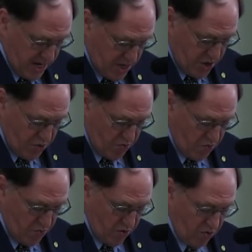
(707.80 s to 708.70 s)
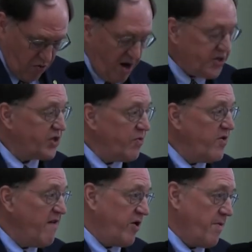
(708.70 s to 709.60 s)
and you cross the
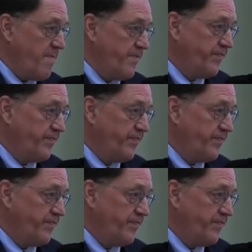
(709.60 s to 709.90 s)
river